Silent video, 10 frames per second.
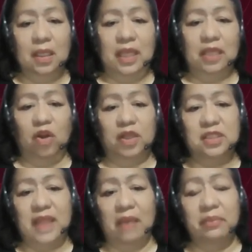They
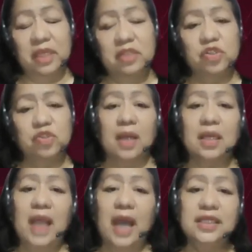caused damage to a
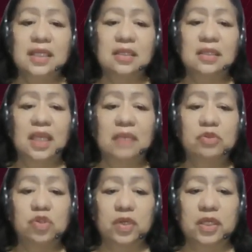client
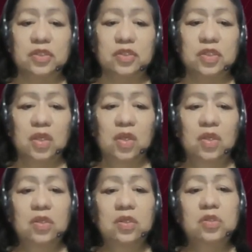named George.
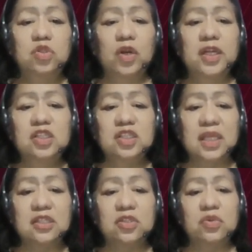George
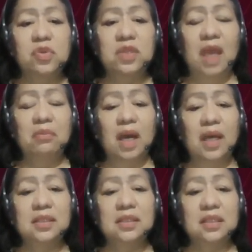can sue them
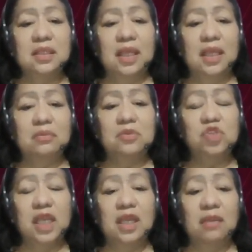under the name
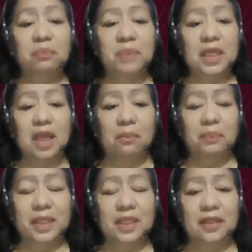JMP
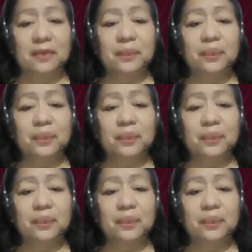Company.